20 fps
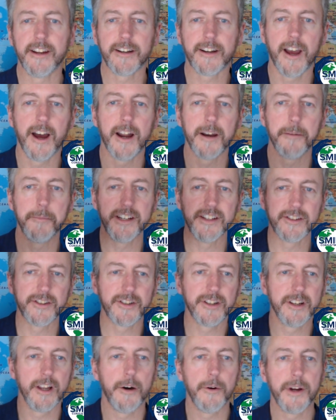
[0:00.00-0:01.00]
economy is
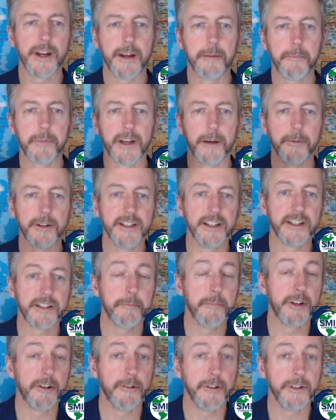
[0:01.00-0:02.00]
slowing and becoming less
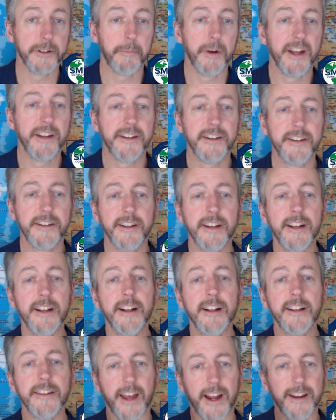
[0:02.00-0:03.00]
mineral dependent.
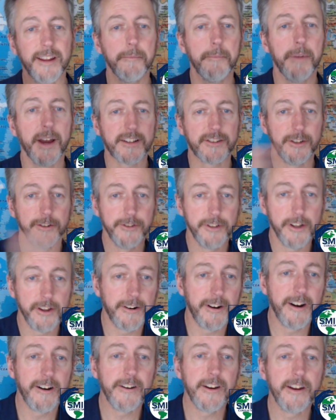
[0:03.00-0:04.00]
That impacts those other
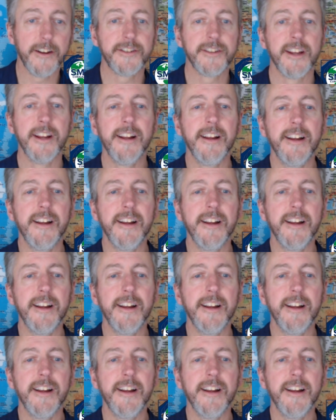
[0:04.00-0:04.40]
areas.